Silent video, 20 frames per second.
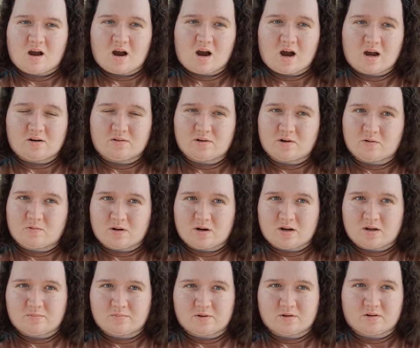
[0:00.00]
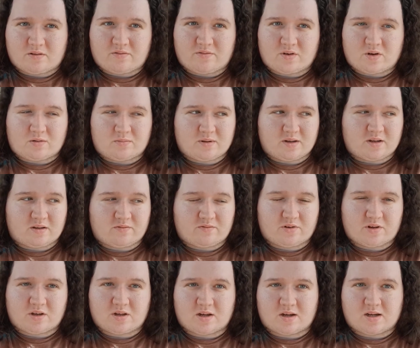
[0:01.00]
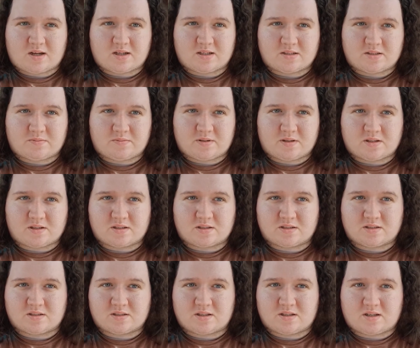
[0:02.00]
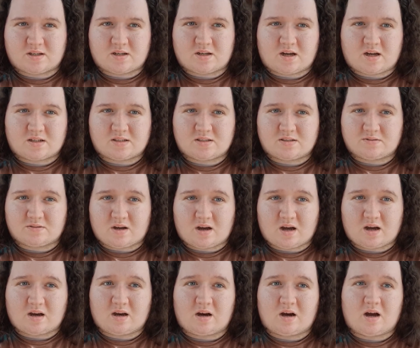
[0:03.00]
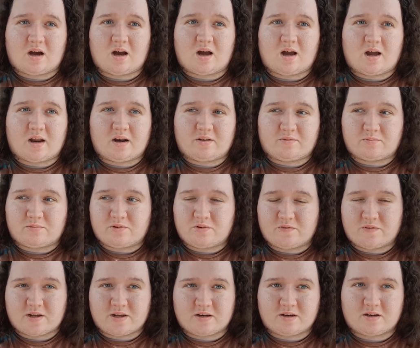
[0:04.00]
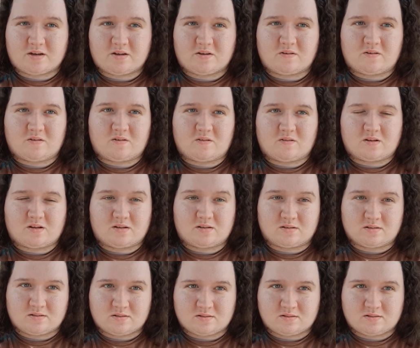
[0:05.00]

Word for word: I don't know when I'm going to film again for you guys because I still got a lot of moving to do and